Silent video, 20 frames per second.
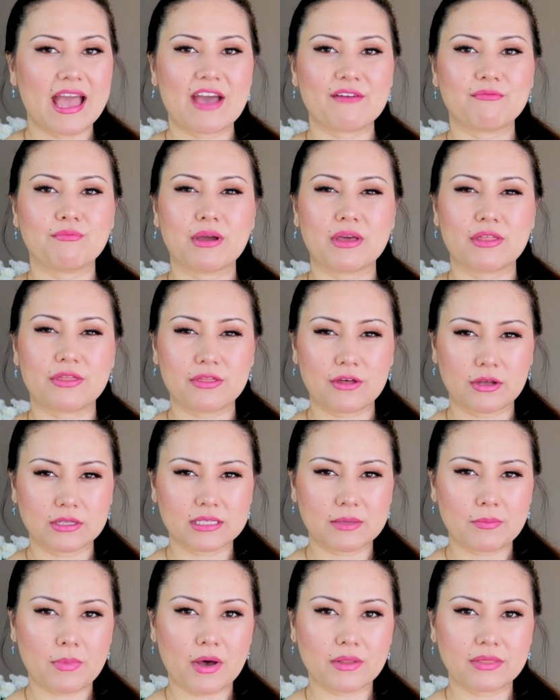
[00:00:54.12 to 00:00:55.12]
have my
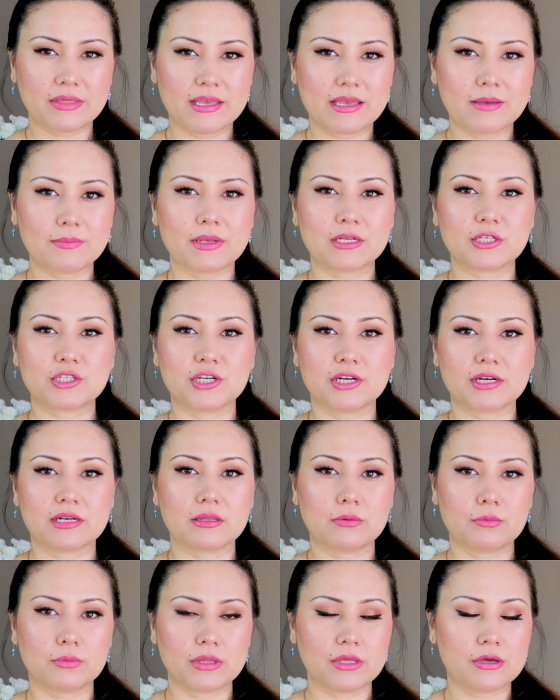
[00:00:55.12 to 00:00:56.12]
thoughts about them and share
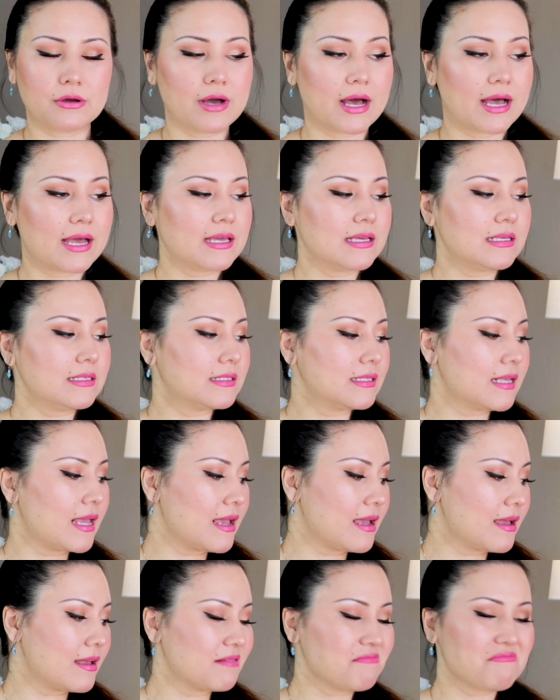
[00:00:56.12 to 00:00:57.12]
them with you guys.
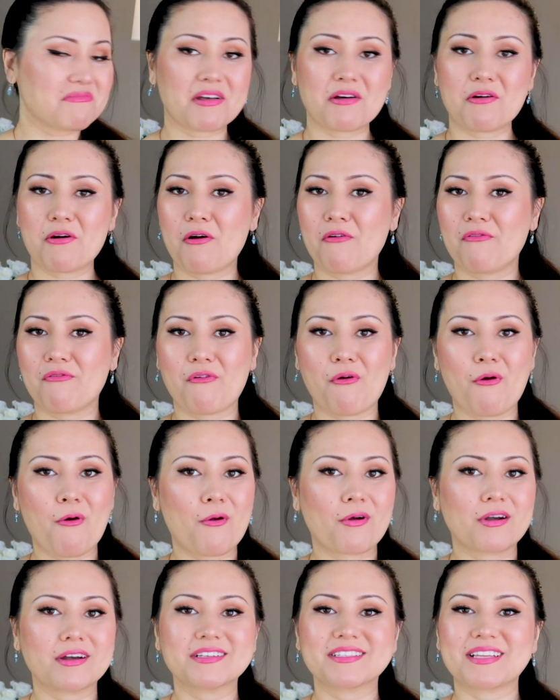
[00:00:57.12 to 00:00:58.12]
And of
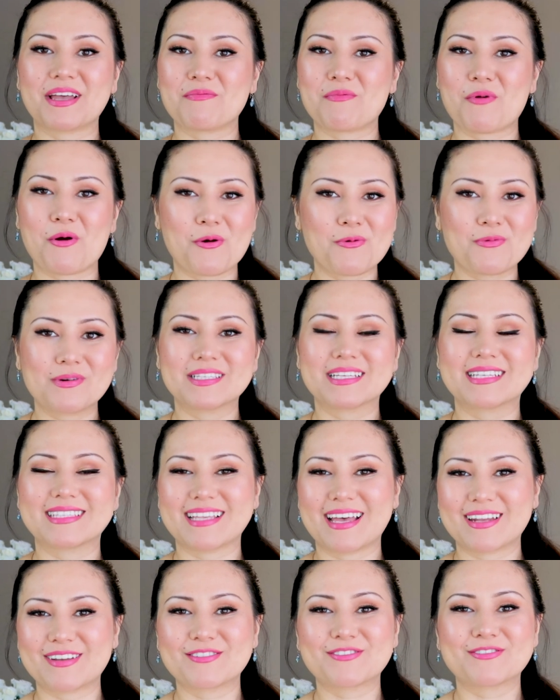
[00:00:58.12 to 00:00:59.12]
course, I'm always
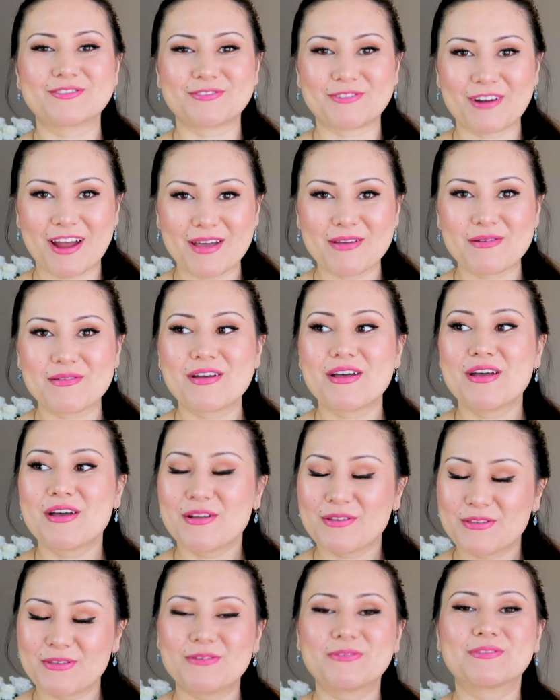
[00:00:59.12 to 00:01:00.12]
excited to try
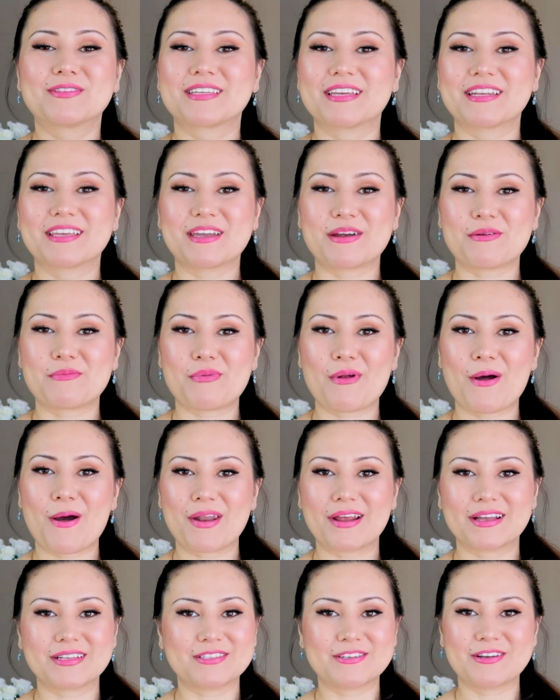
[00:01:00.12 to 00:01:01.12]
new skincare
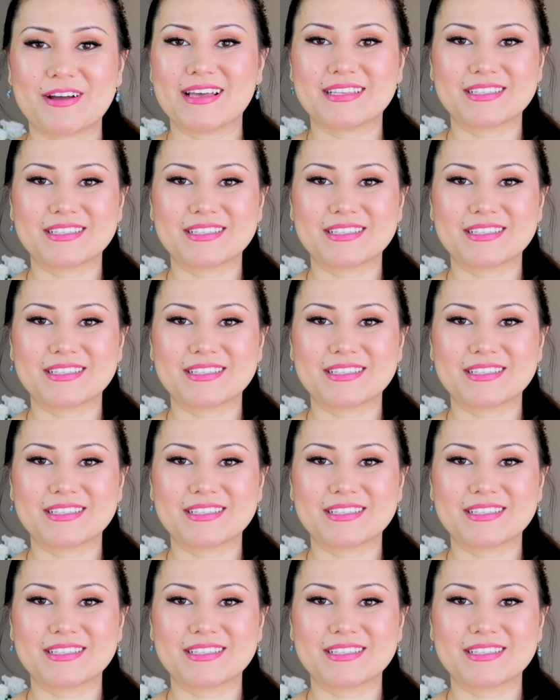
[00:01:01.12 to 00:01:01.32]
products. You